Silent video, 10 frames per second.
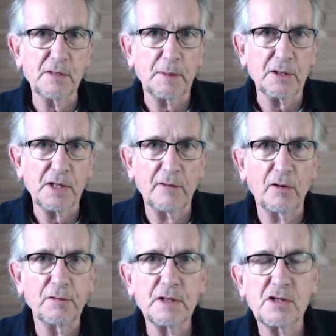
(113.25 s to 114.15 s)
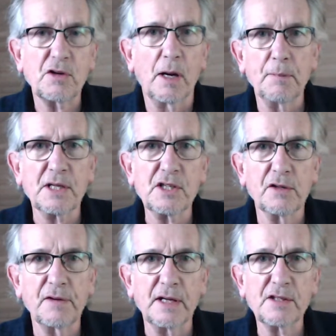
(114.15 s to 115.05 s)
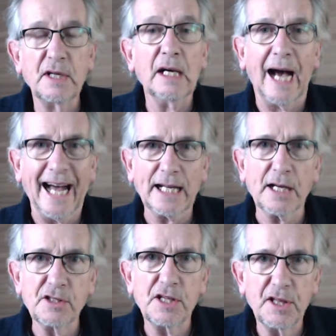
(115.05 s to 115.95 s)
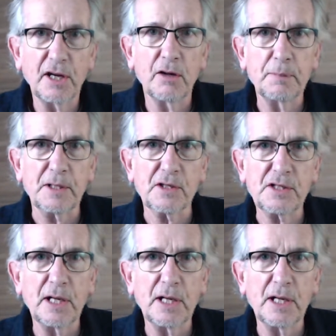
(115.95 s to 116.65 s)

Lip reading: because I've often described myself as an anti-therapist.